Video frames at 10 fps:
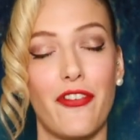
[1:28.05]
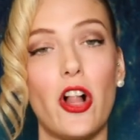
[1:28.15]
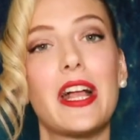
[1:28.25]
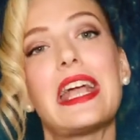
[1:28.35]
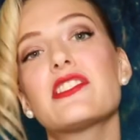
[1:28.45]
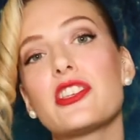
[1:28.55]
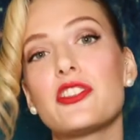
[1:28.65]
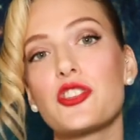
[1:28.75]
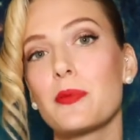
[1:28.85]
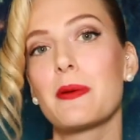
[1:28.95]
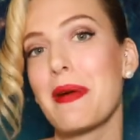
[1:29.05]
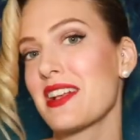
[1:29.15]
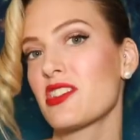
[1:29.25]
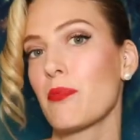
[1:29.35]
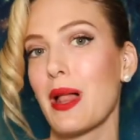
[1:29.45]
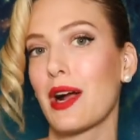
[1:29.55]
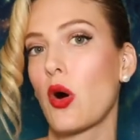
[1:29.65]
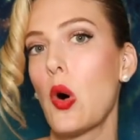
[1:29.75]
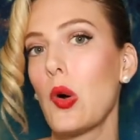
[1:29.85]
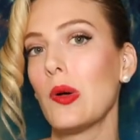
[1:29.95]
falling into the supermassive black
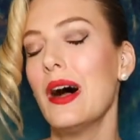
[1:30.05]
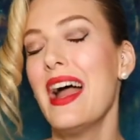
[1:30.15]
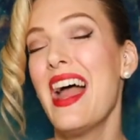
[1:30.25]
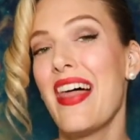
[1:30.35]
hole,